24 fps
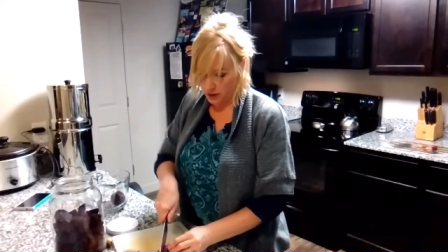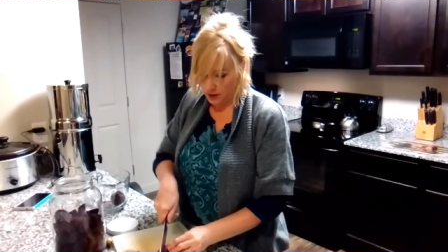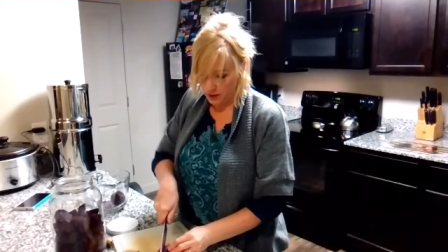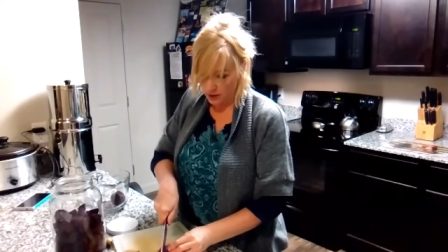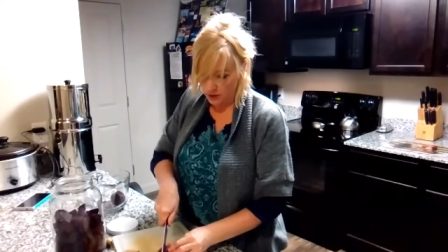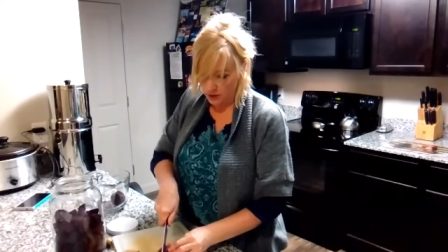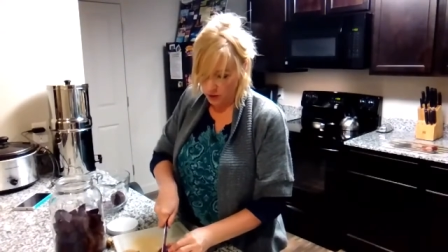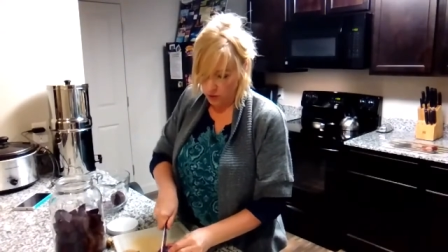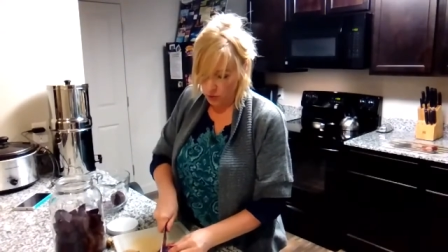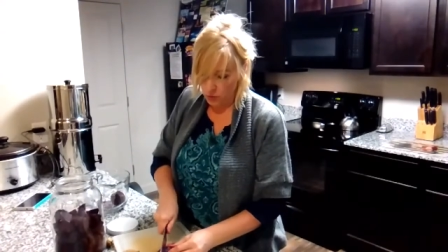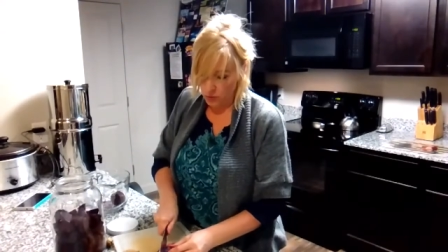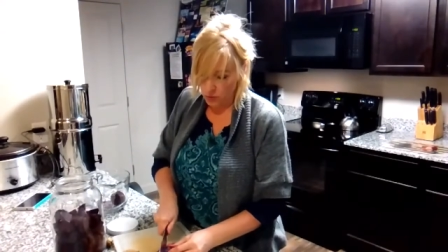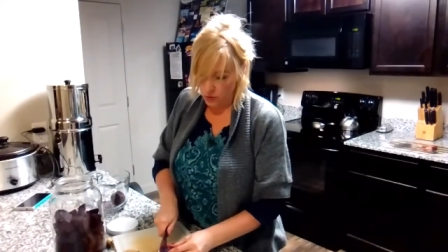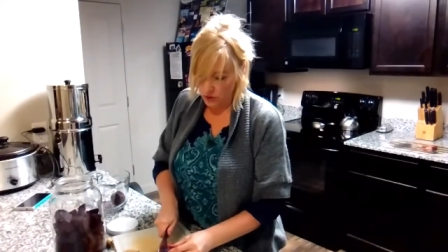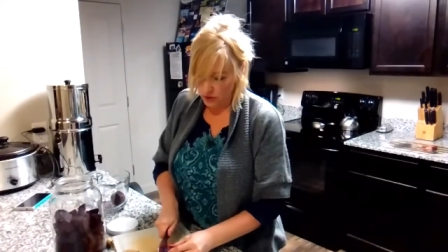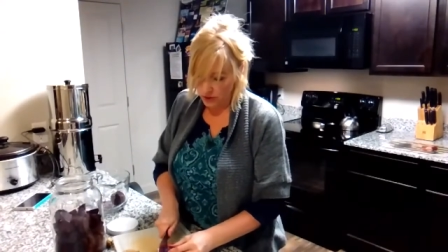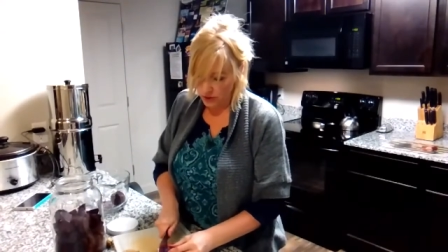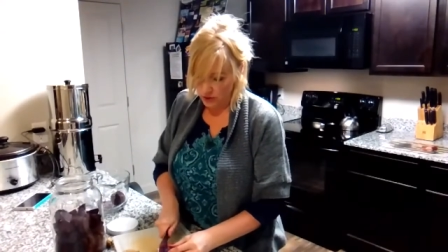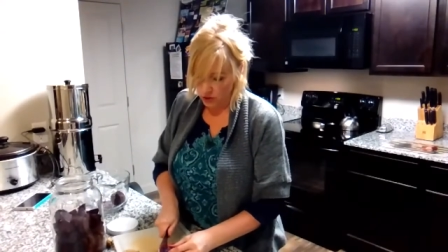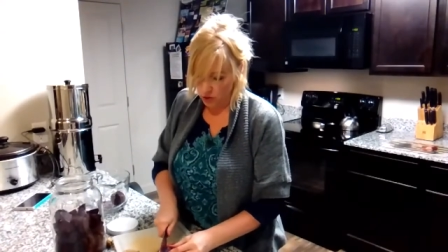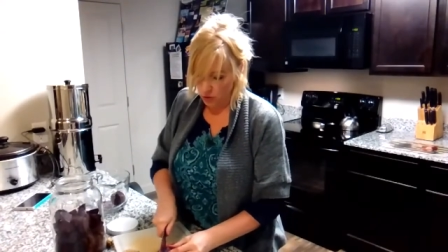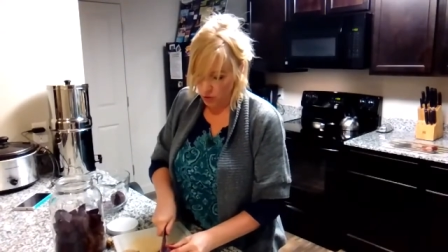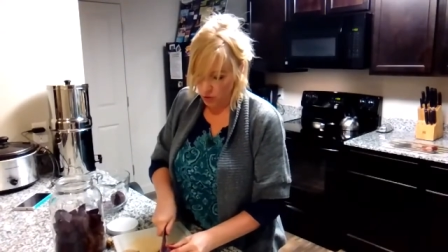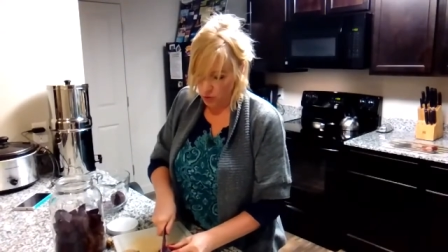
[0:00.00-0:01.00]
going to go
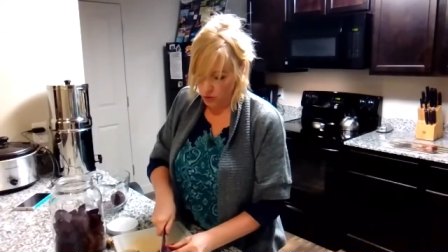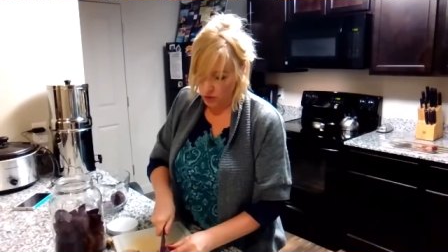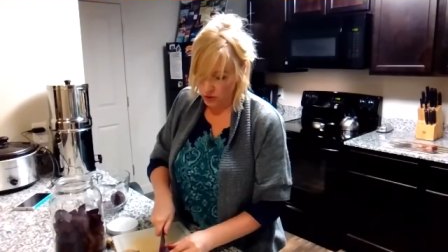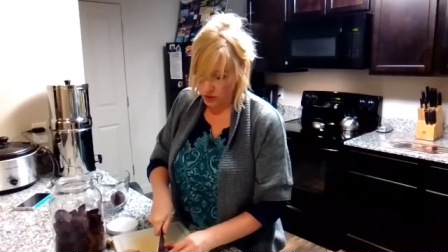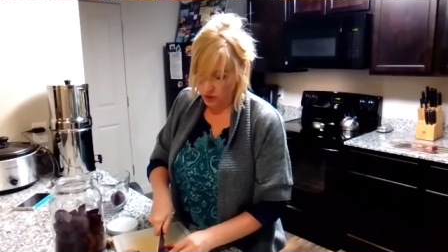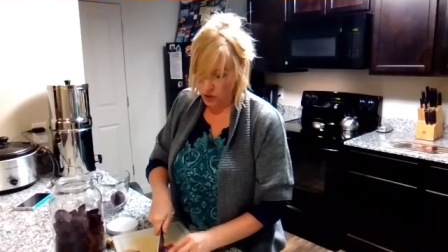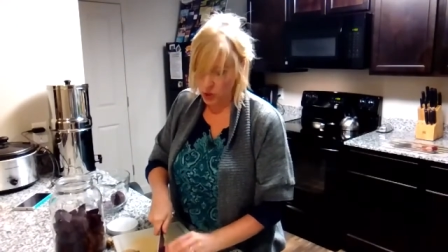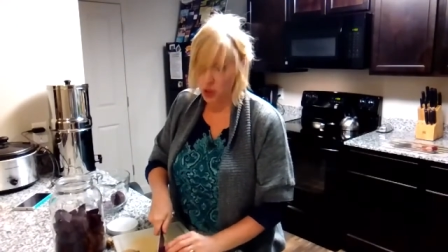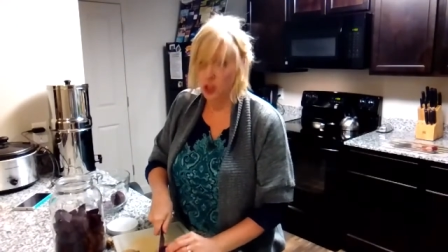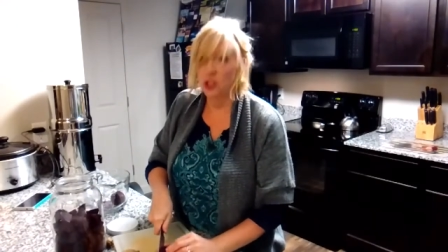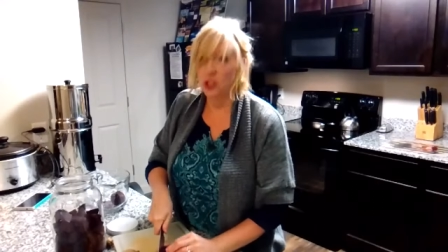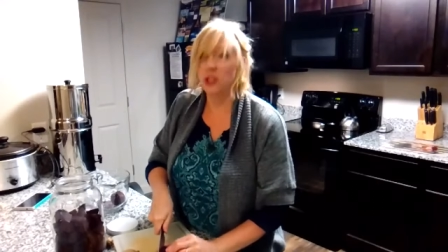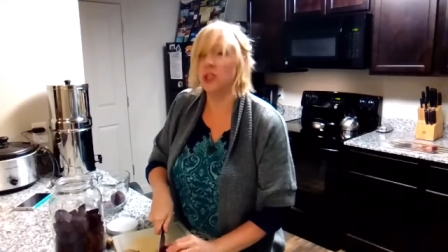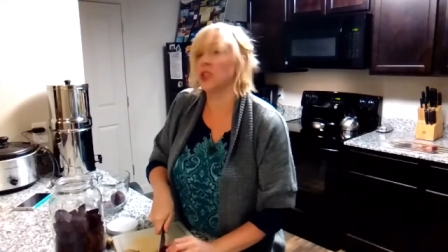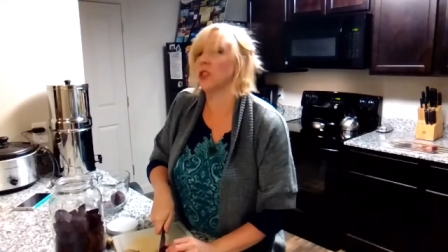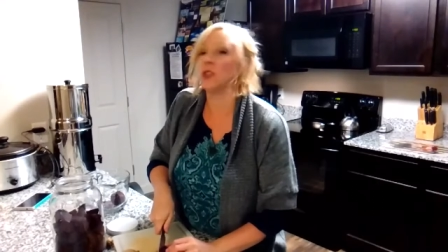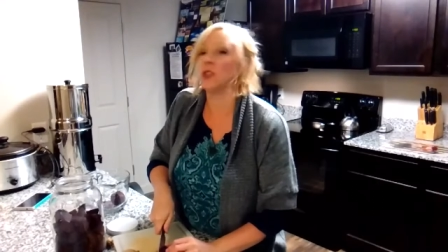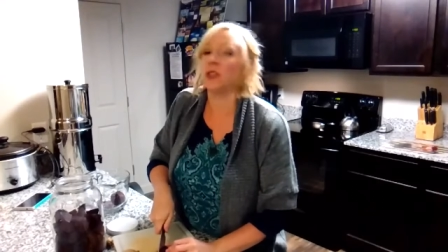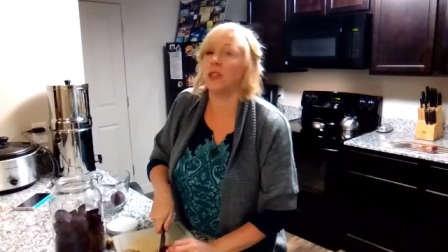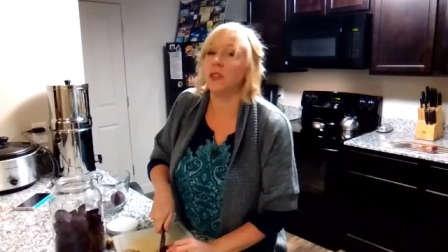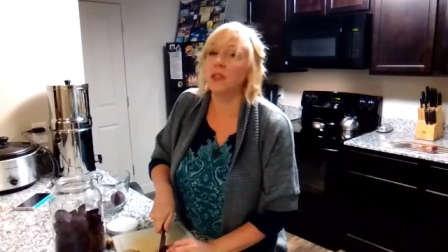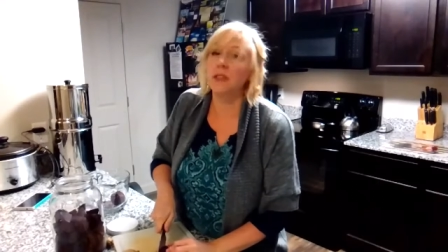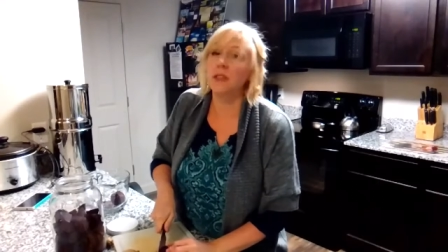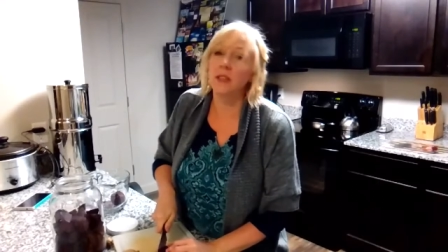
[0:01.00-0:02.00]
on to our
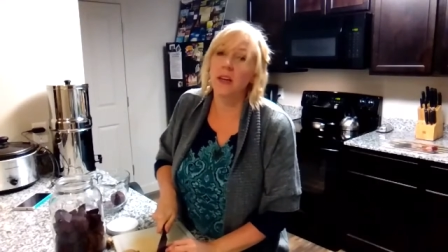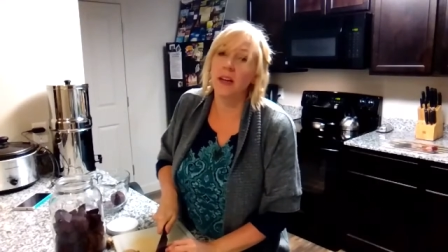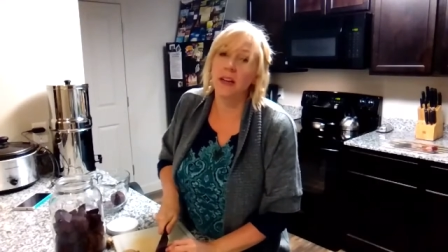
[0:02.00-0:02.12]
ginger.